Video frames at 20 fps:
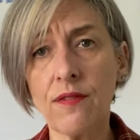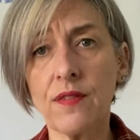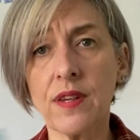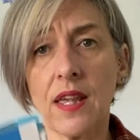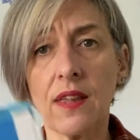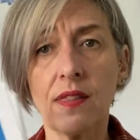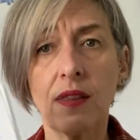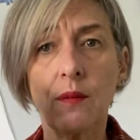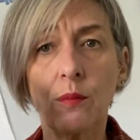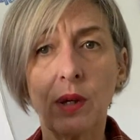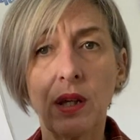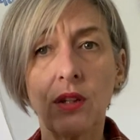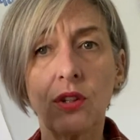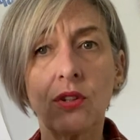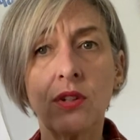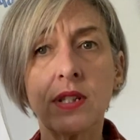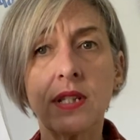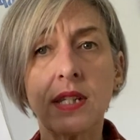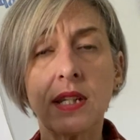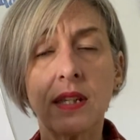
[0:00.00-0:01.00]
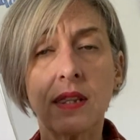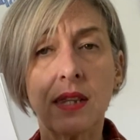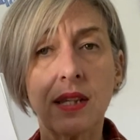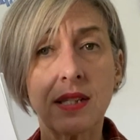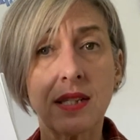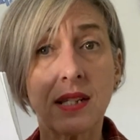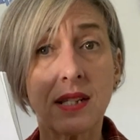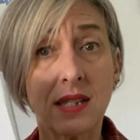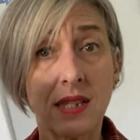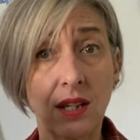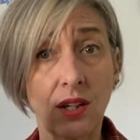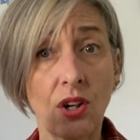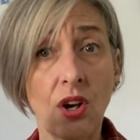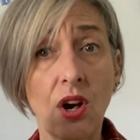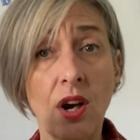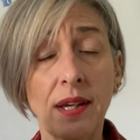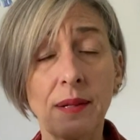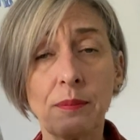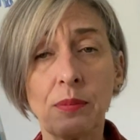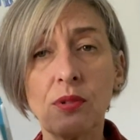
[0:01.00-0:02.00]
Now that we're using this as the
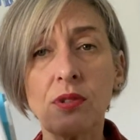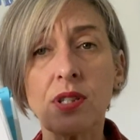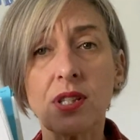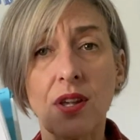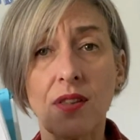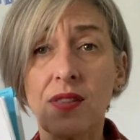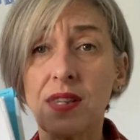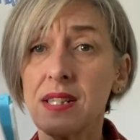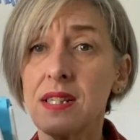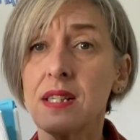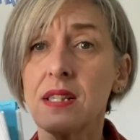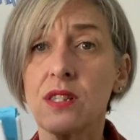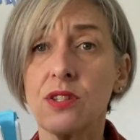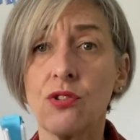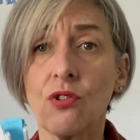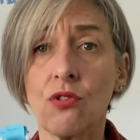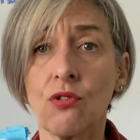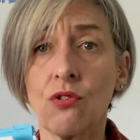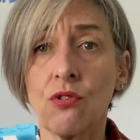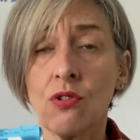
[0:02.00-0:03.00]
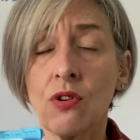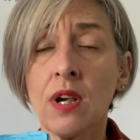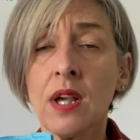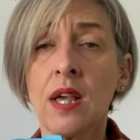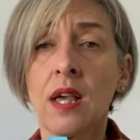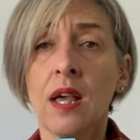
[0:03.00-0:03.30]
guidebook, so this is your